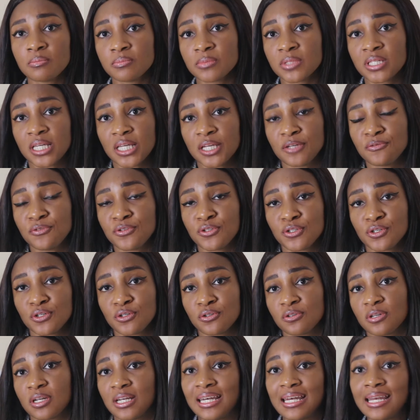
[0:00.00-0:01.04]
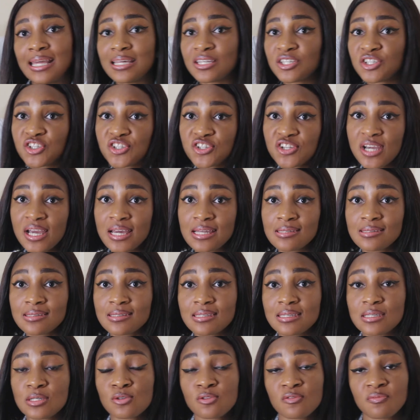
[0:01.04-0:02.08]
gives you less
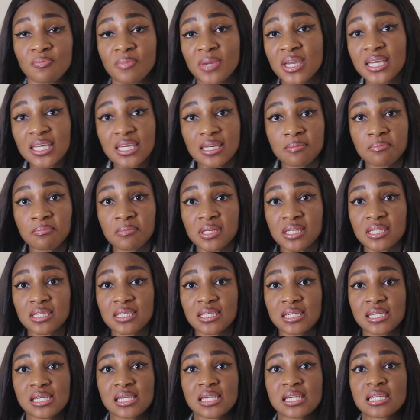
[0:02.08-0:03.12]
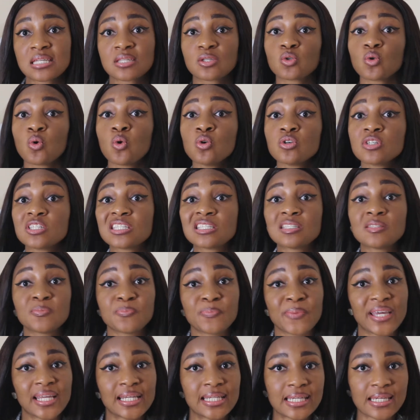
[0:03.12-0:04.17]
chances of making mistakes or
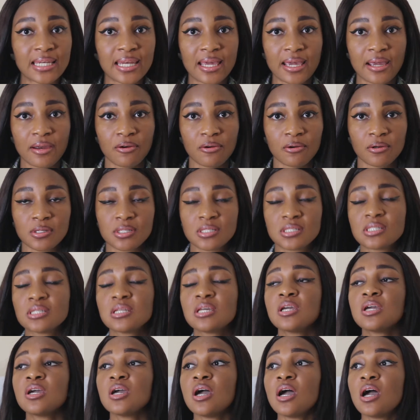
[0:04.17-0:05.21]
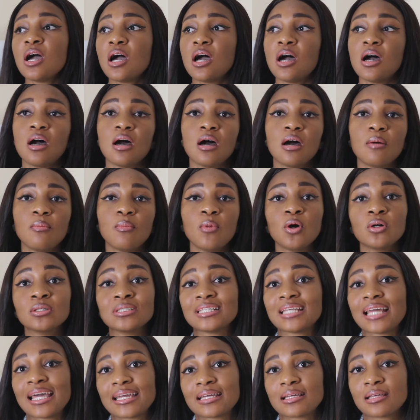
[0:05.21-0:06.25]
spelling errors,
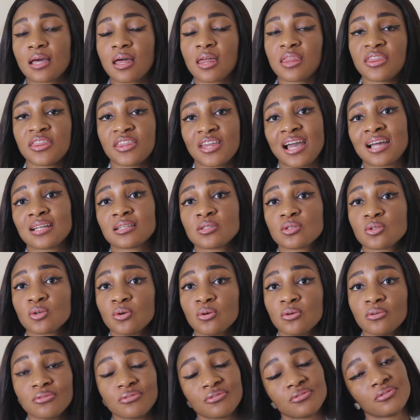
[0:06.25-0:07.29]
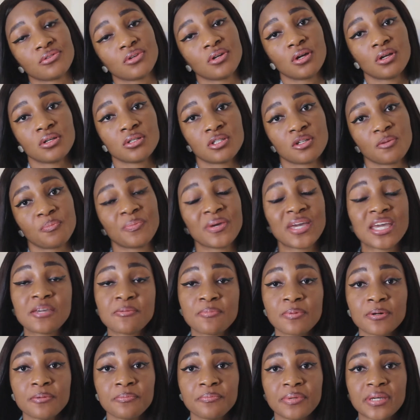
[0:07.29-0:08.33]
unlike that of the
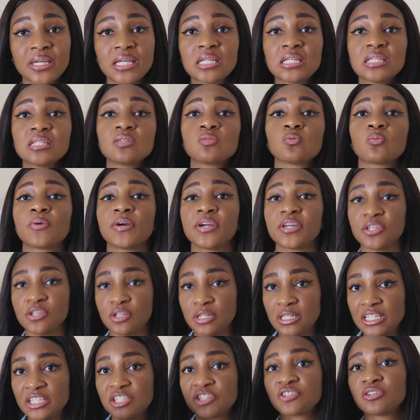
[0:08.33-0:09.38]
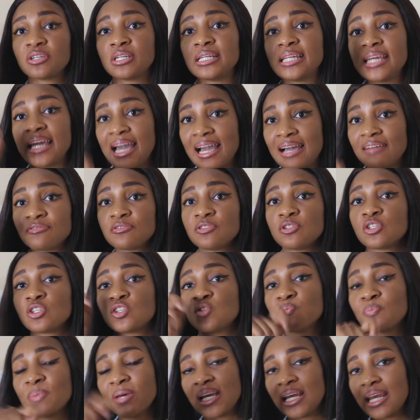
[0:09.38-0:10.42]
paper-based, where you literally have to
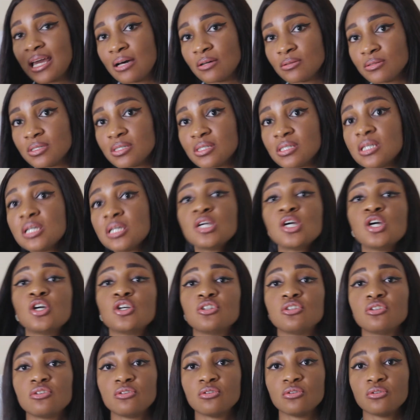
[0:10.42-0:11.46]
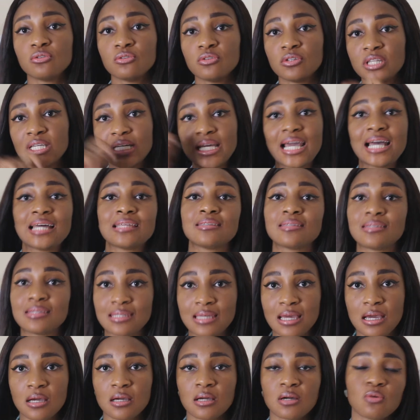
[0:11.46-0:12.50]
spell out, you know, the
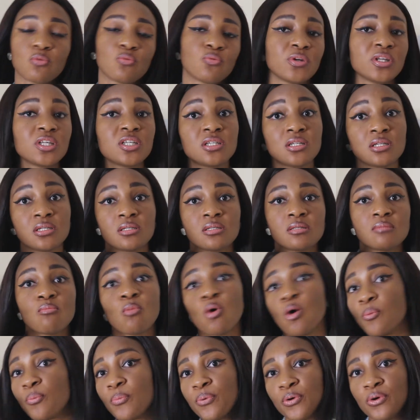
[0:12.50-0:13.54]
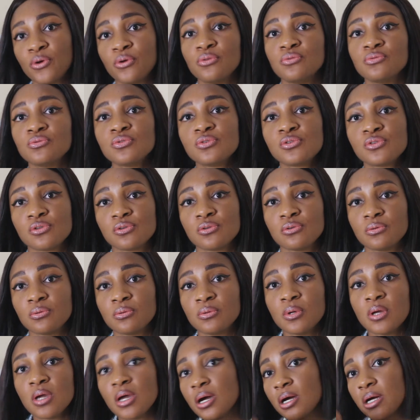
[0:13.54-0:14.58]
answer, which is more prone to
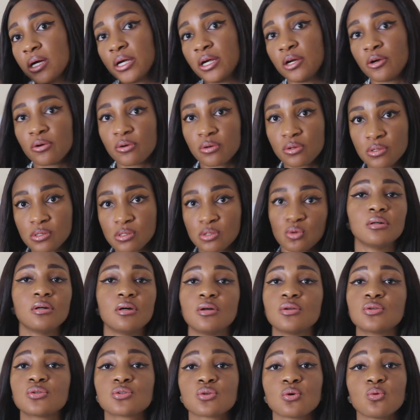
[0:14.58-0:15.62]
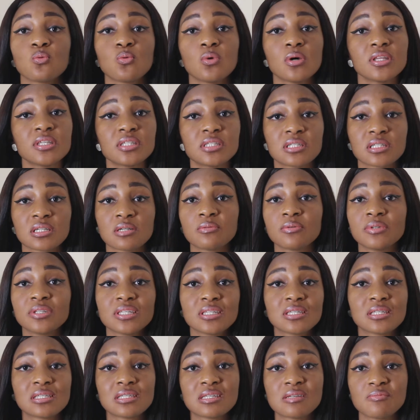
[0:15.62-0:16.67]
errors. So one thing with the
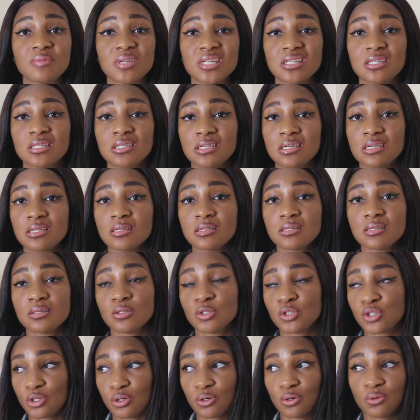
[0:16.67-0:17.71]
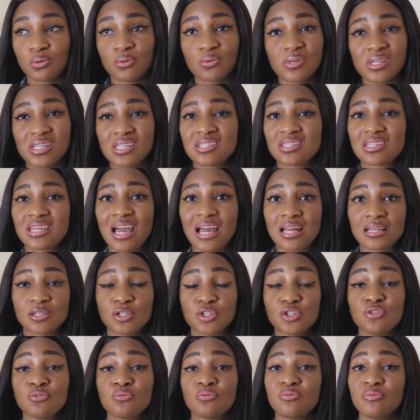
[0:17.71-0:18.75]
CBT though is
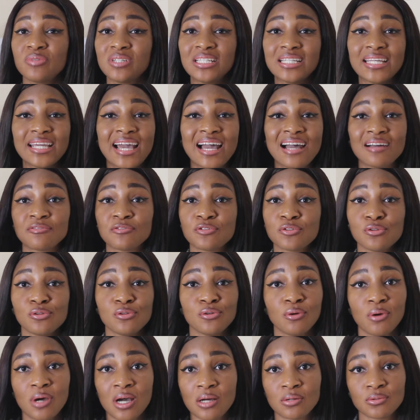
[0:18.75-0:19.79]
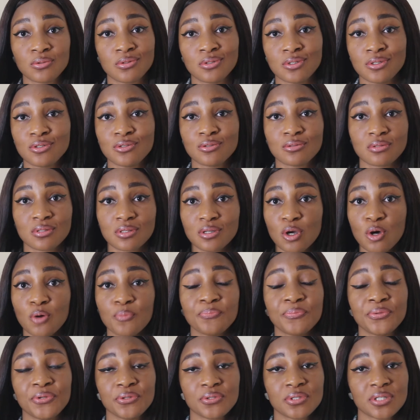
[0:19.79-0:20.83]
that you really have to know how to use the
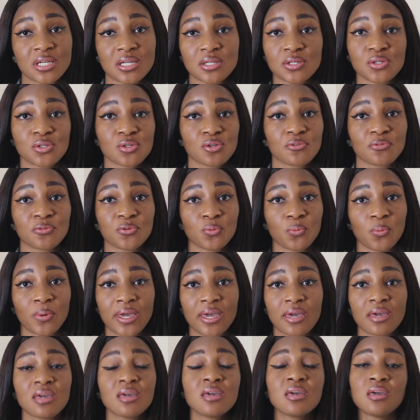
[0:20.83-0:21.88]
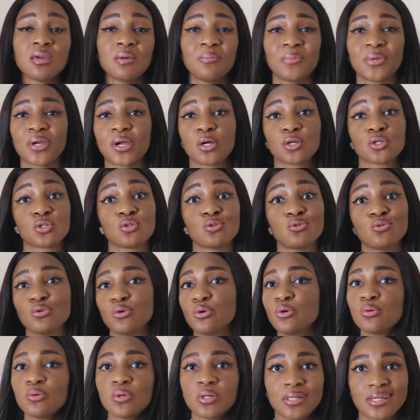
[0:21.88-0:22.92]
computer software, because
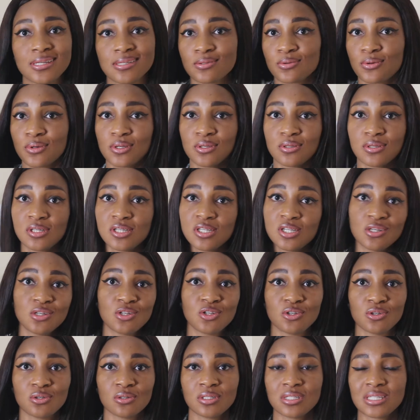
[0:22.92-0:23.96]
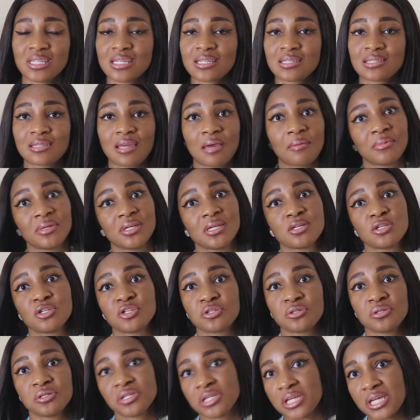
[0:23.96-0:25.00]
no one is going to teach you on the
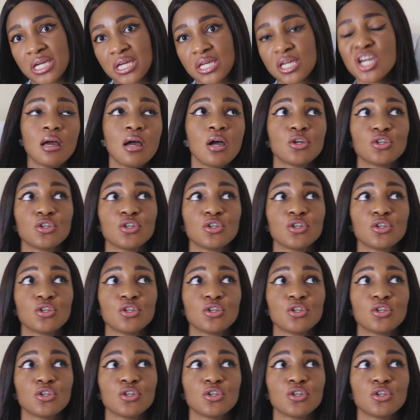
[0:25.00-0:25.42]
examination day.